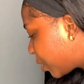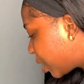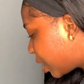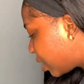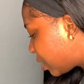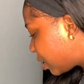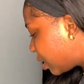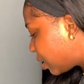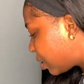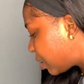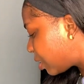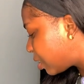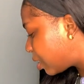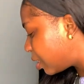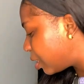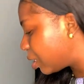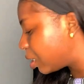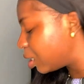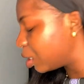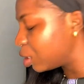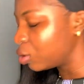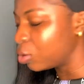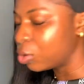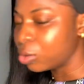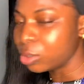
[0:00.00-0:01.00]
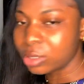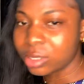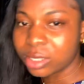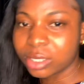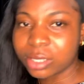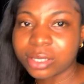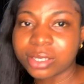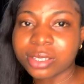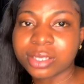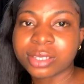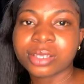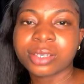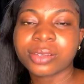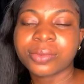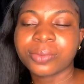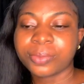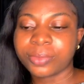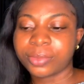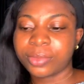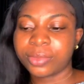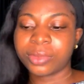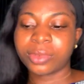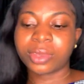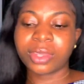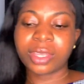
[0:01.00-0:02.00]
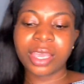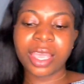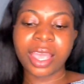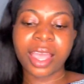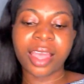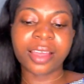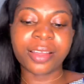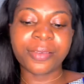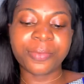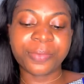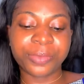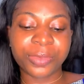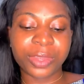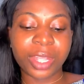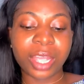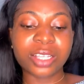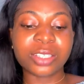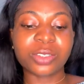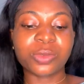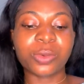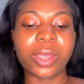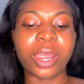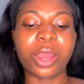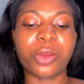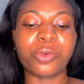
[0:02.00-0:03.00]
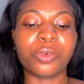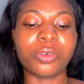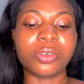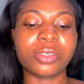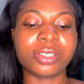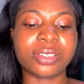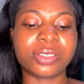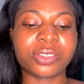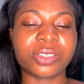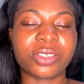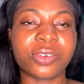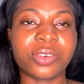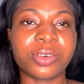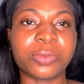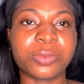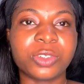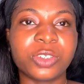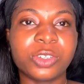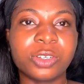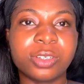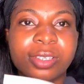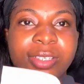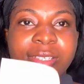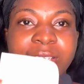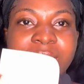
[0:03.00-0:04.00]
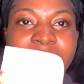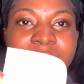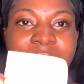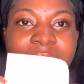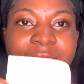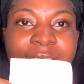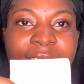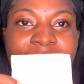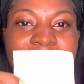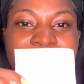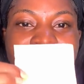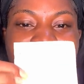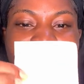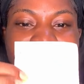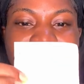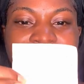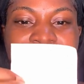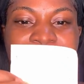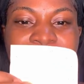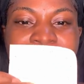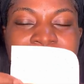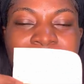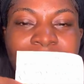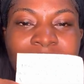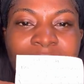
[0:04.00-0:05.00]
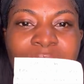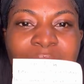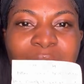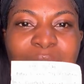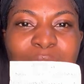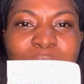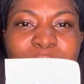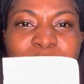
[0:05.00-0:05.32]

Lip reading: is this sticky notes? Yeah, that's where I wrote the scripture. Sit. I